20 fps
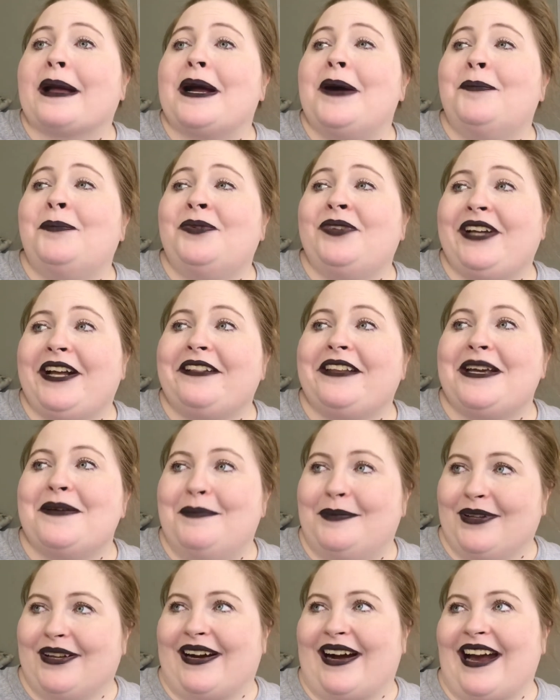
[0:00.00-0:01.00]
completely
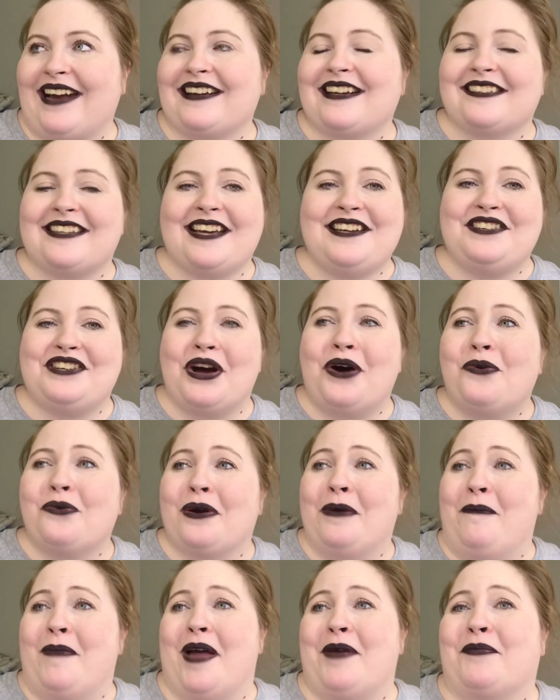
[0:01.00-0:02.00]
blind because I don't
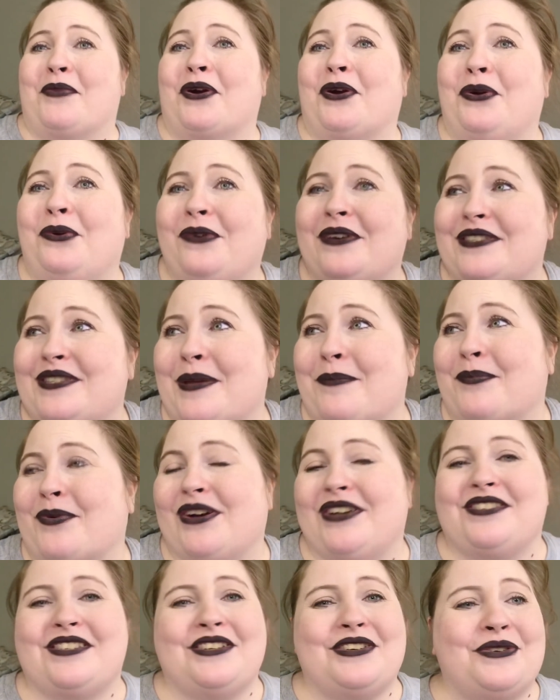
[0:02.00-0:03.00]
remember who was the
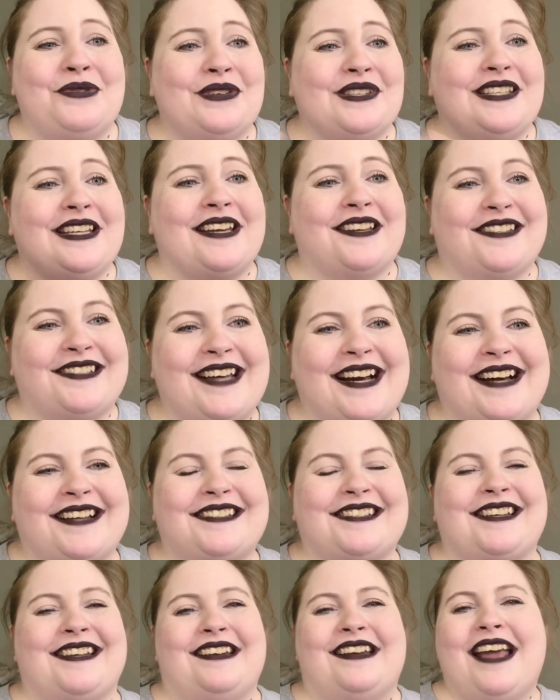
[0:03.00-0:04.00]
prince and who was the
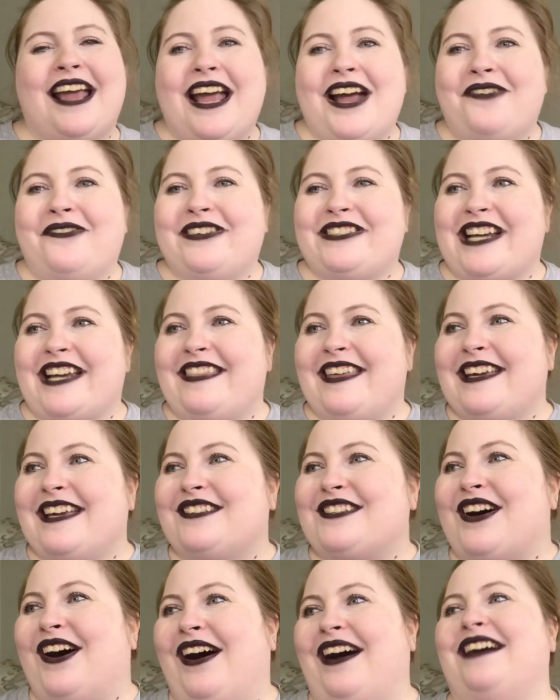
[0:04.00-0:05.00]
assassin, which I think
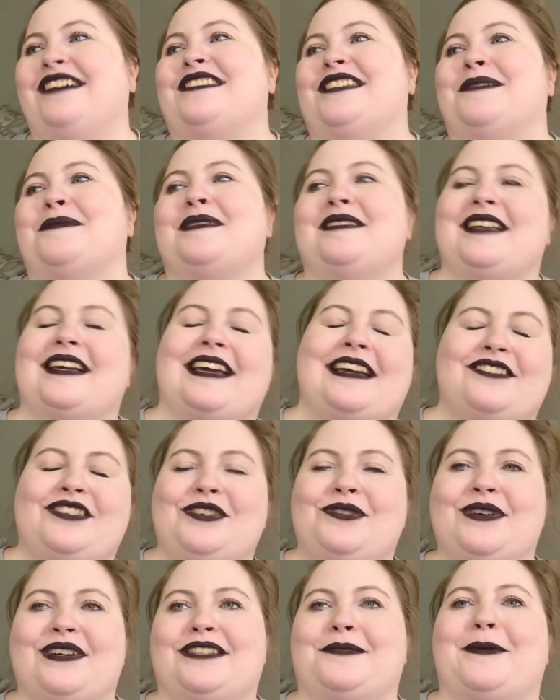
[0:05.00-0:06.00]
is awesome because I get
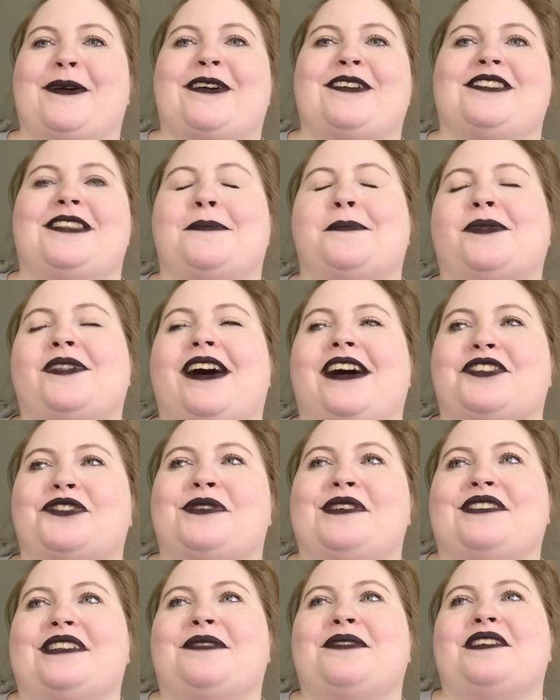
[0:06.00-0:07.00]
to experience the plot
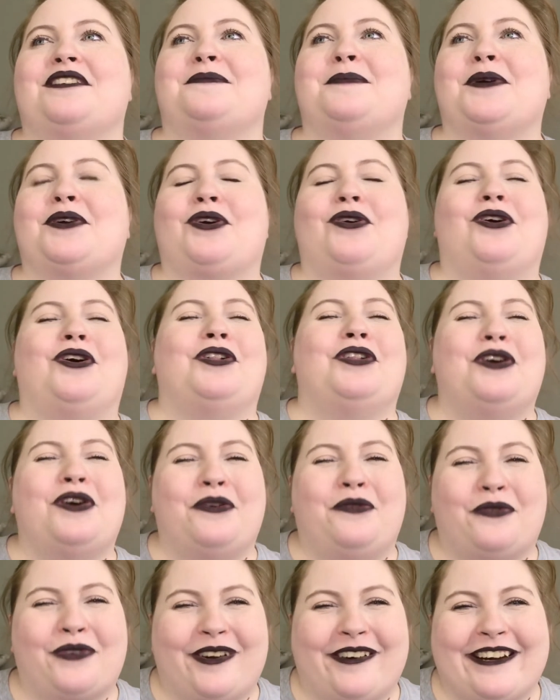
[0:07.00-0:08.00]
twist of this book all
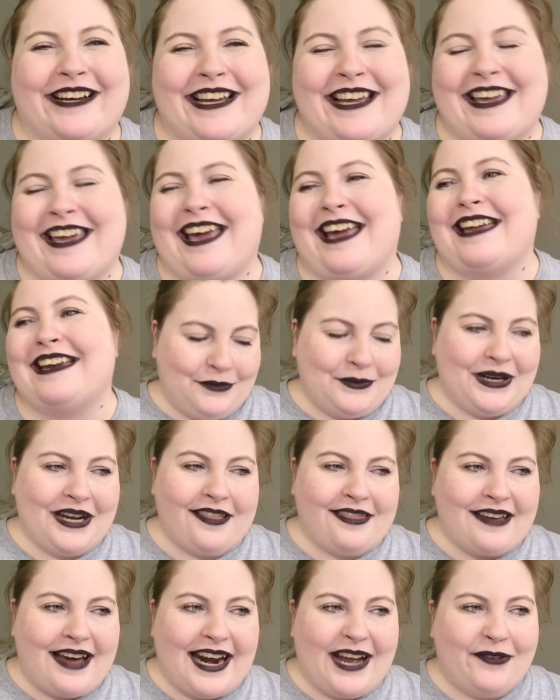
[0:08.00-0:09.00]
over again. You would
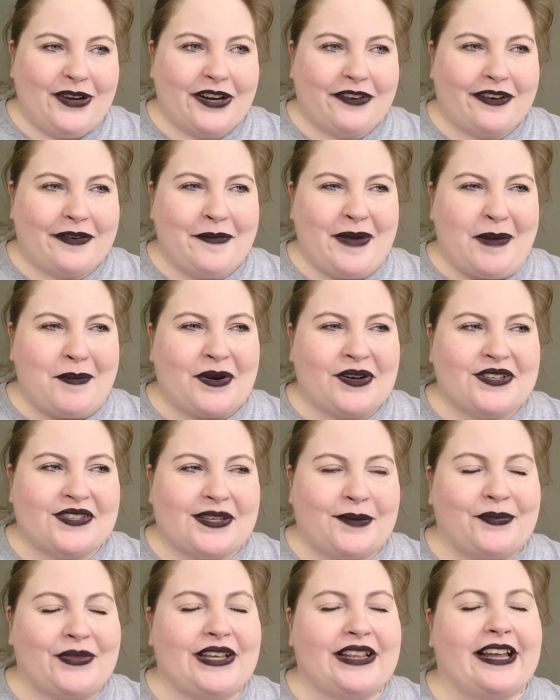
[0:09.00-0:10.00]
have thought I would have remembered
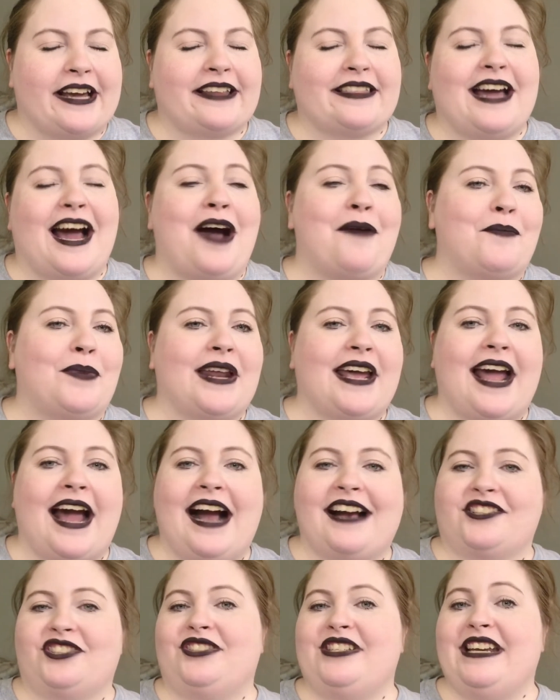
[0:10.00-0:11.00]
something like that, but I
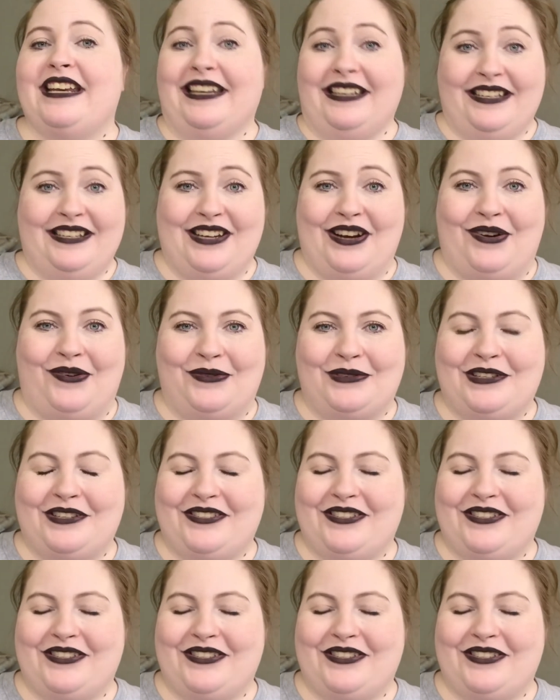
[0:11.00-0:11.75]
actually don't.